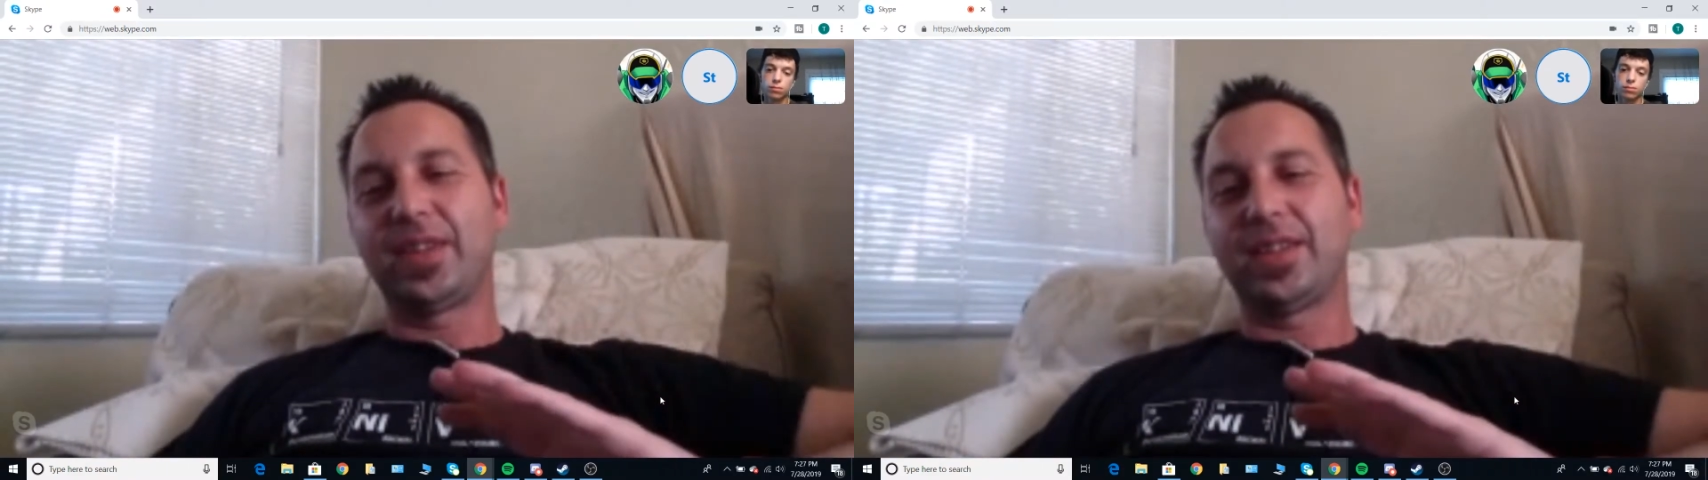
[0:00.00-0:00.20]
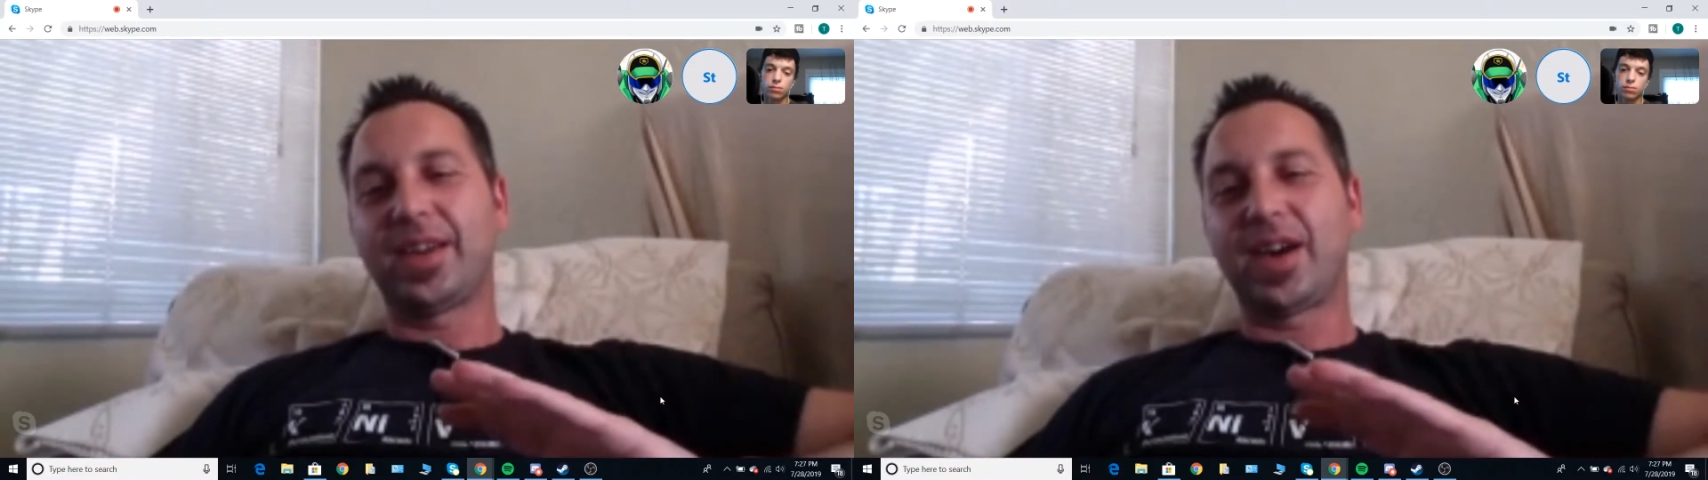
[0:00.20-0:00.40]

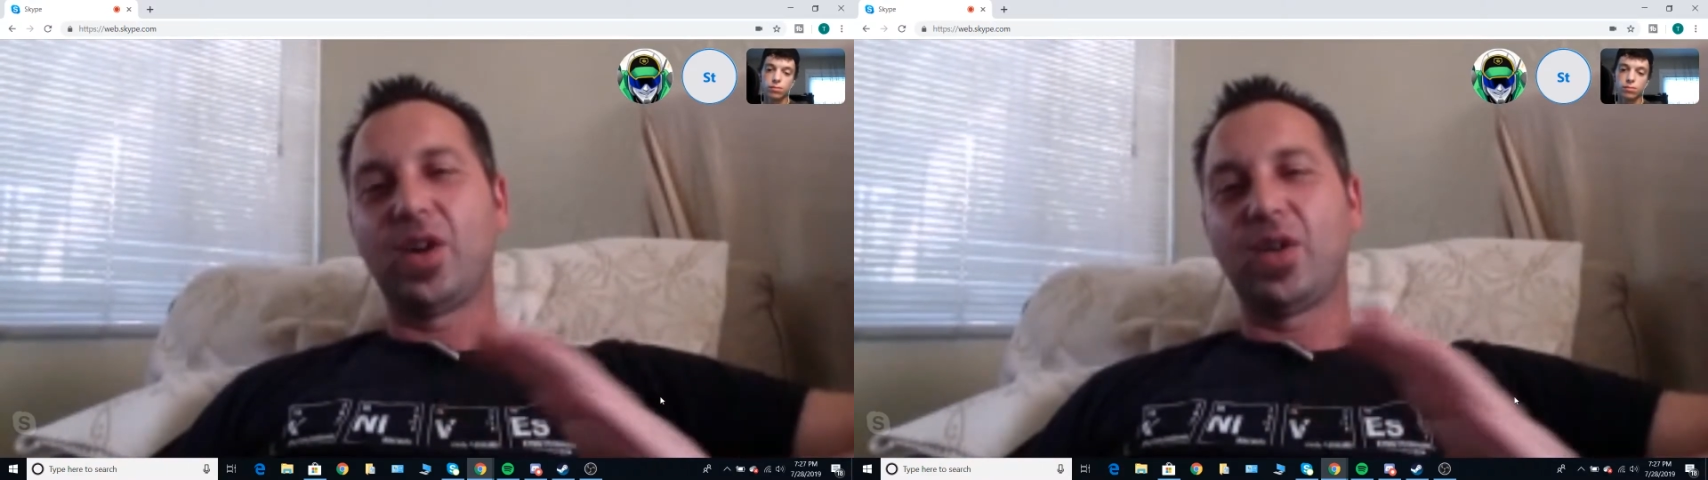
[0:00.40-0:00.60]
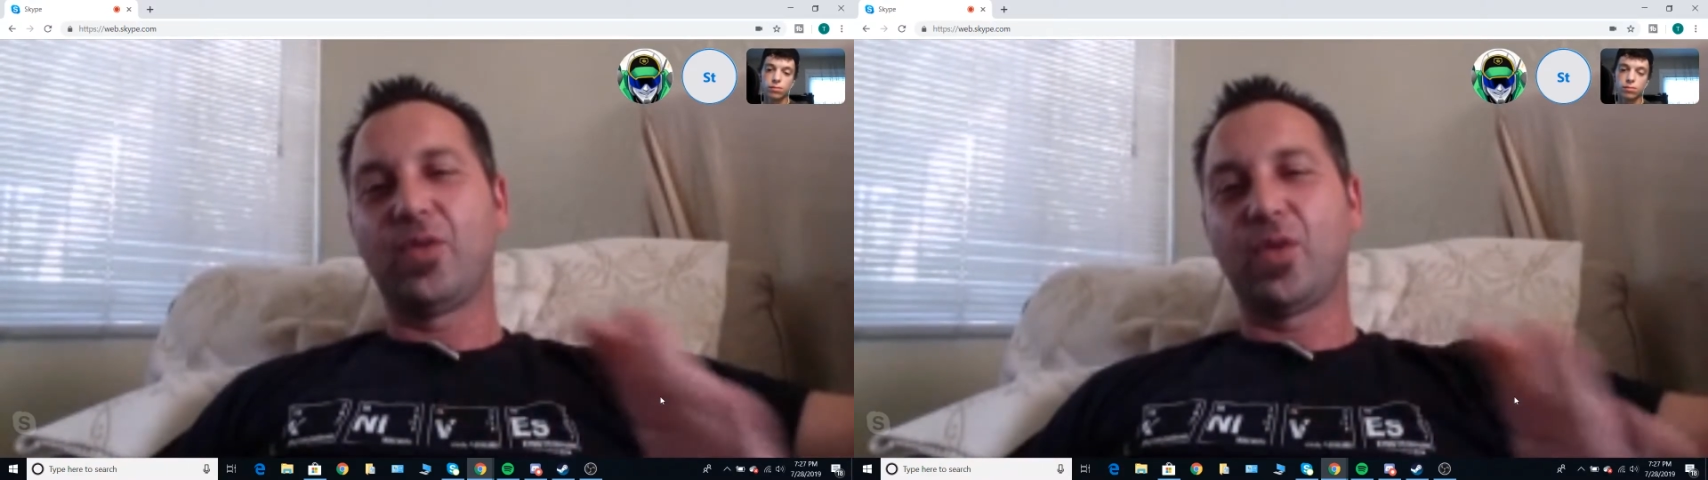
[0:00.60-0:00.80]

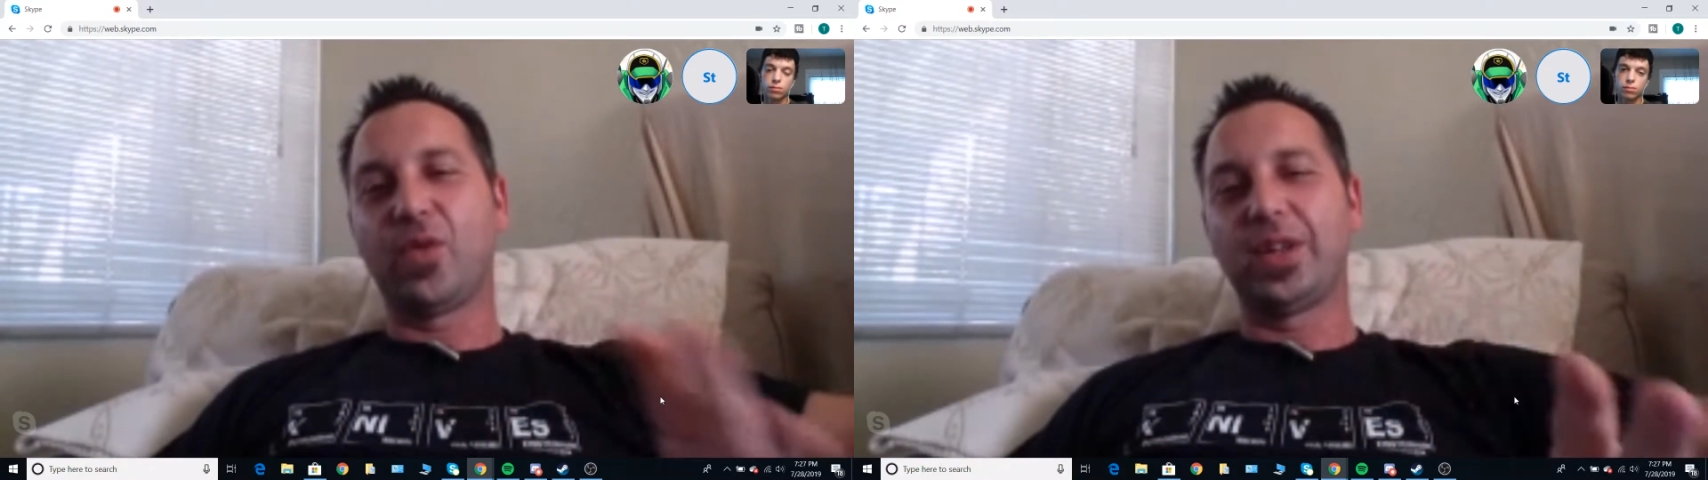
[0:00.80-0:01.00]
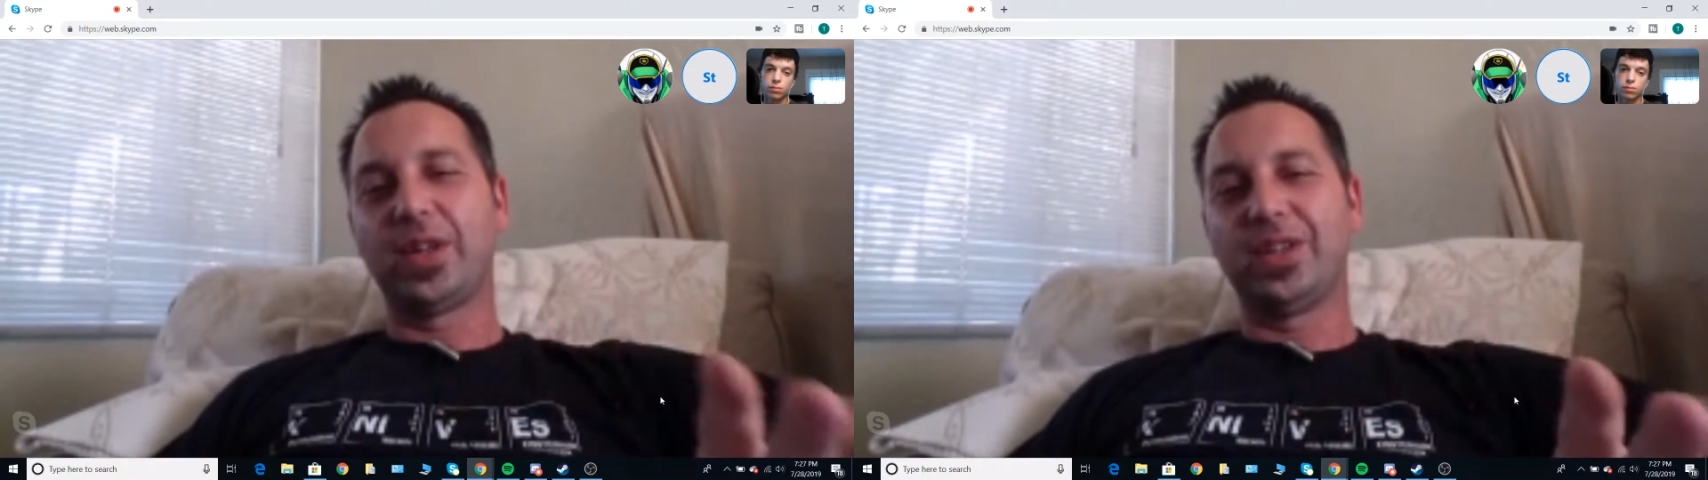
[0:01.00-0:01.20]
entire
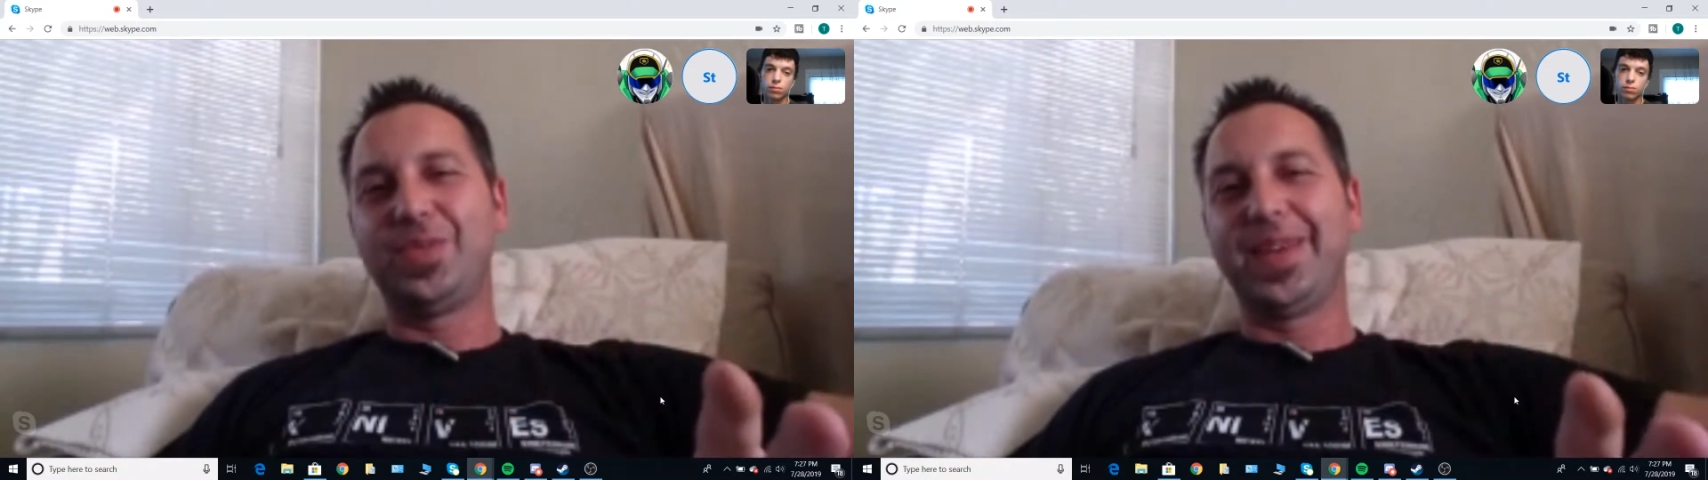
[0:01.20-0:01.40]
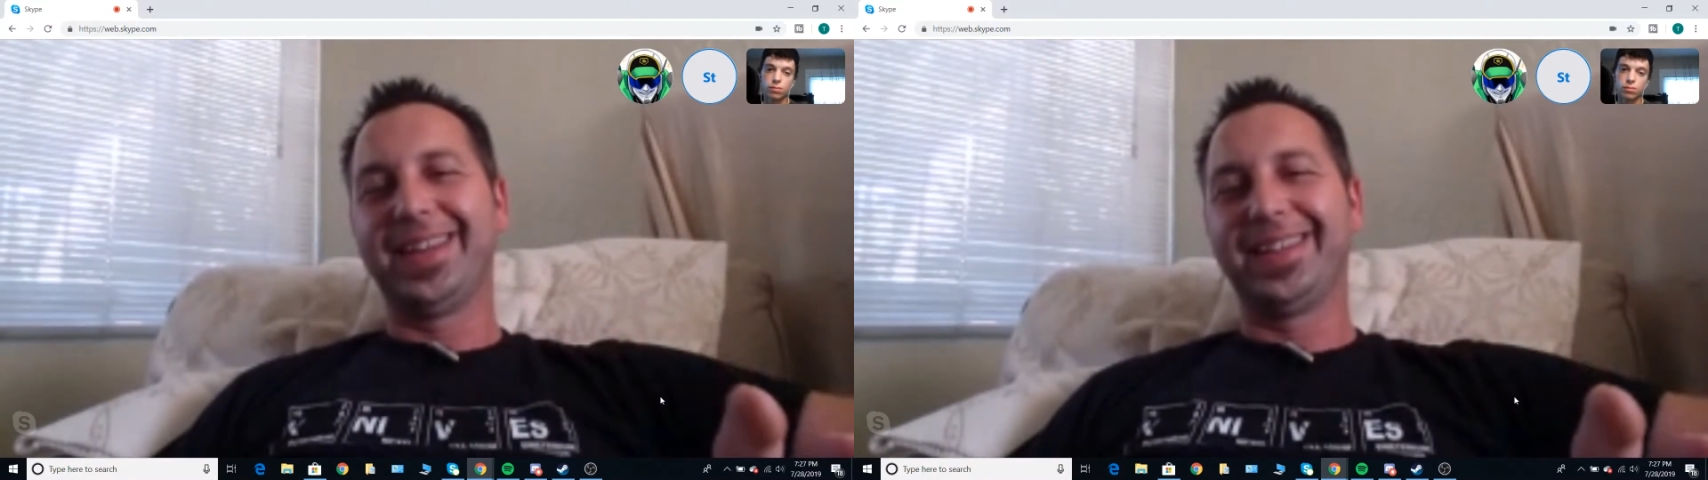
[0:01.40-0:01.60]

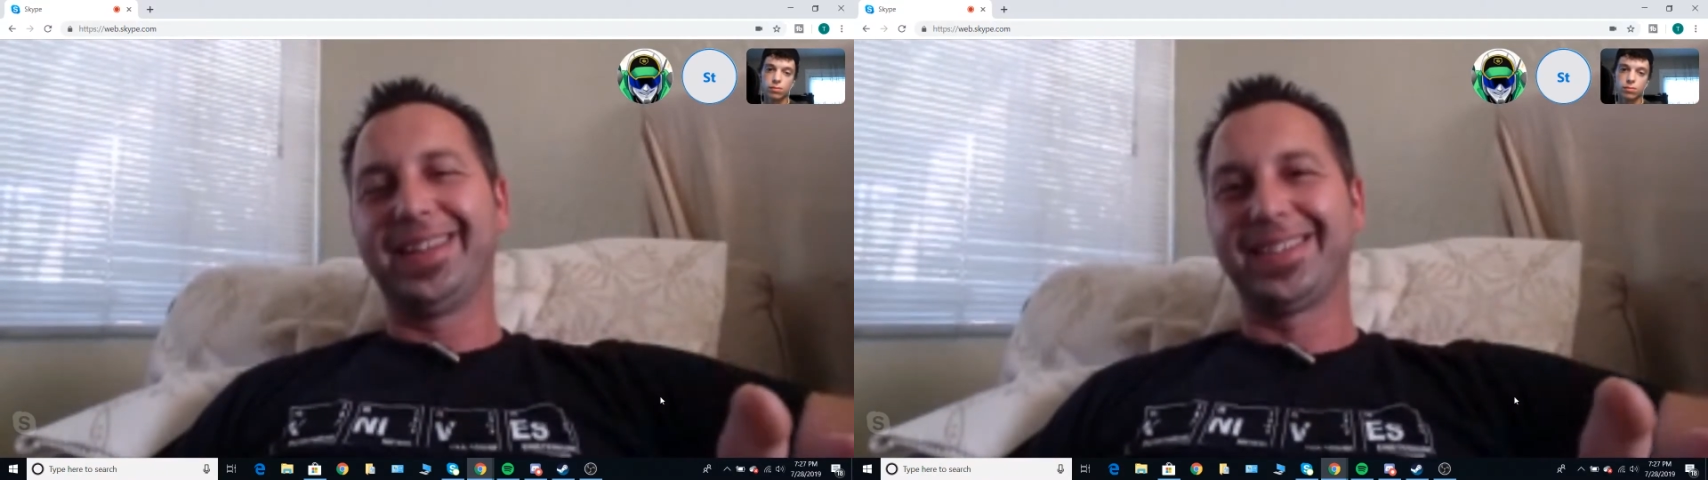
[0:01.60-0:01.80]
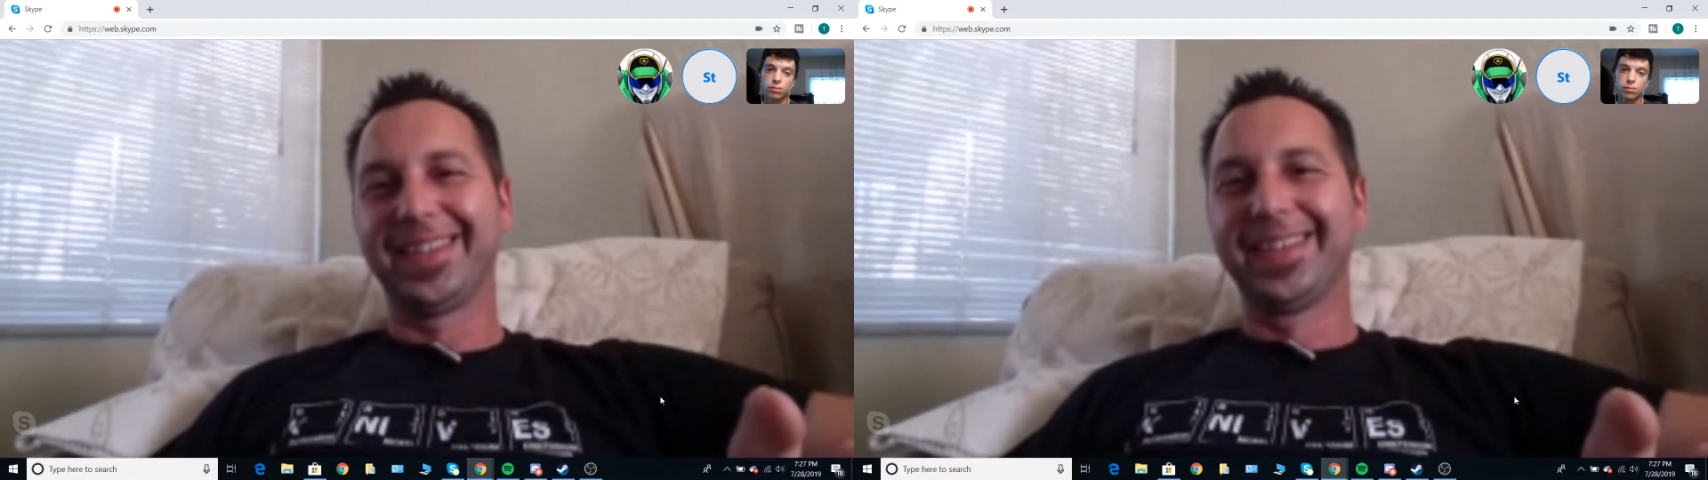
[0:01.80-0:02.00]
42
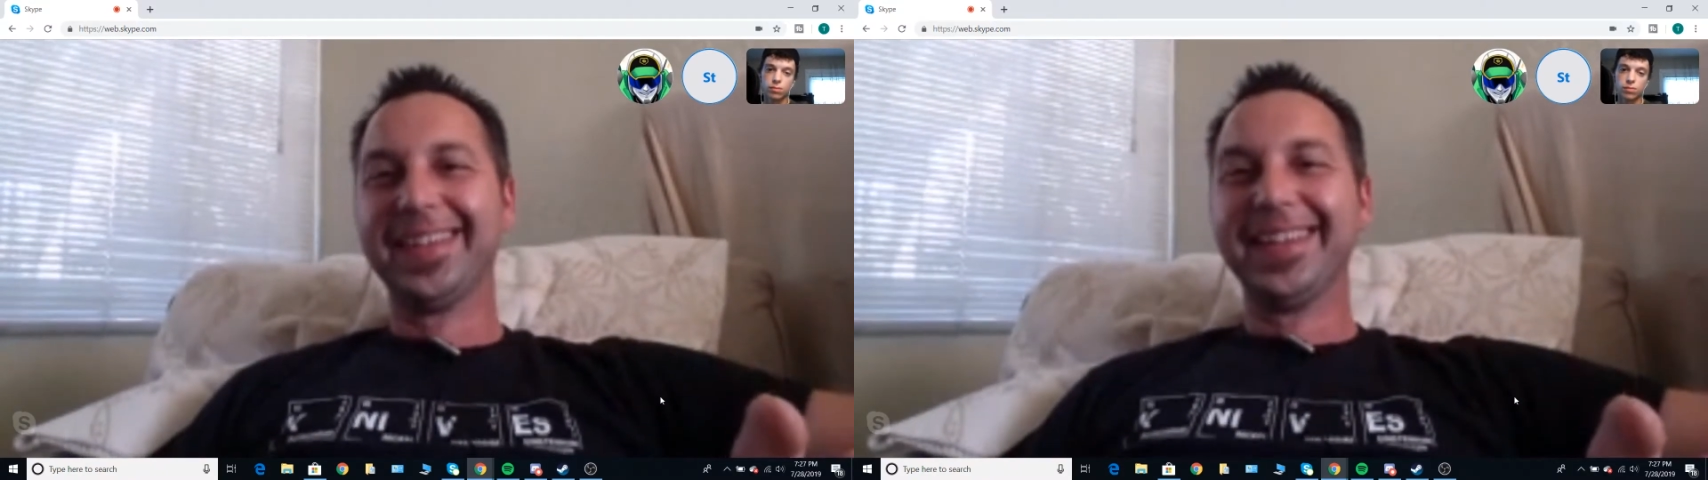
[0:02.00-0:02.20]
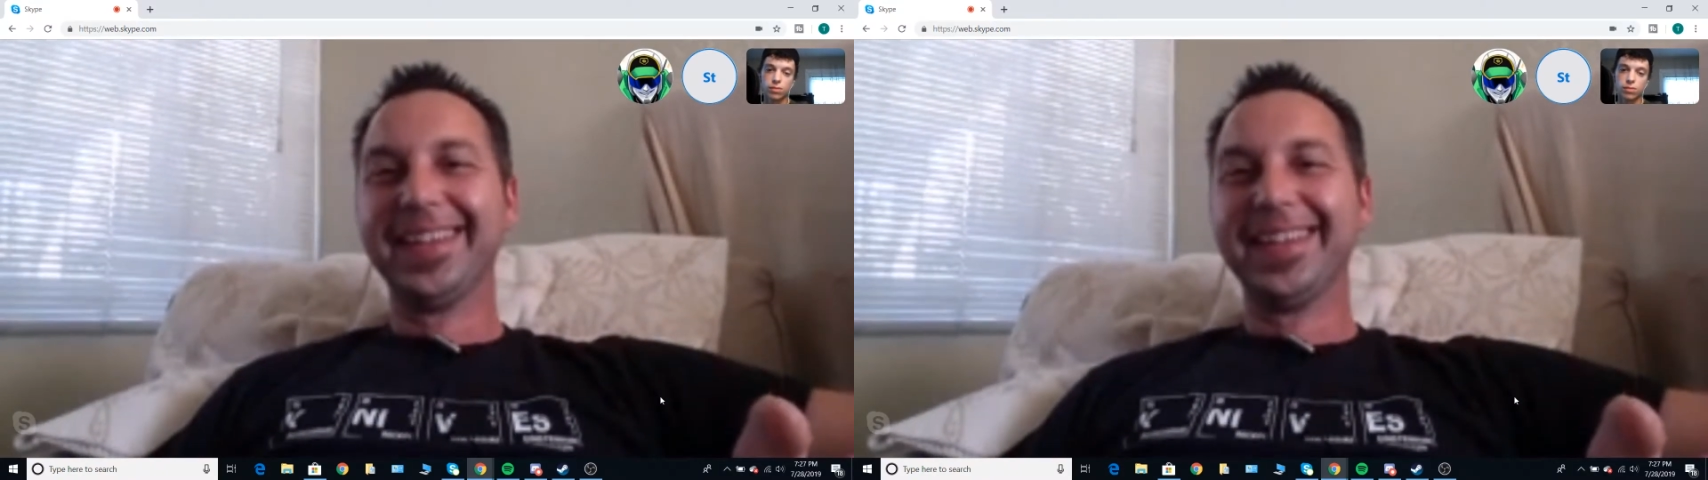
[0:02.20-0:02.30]
minutes,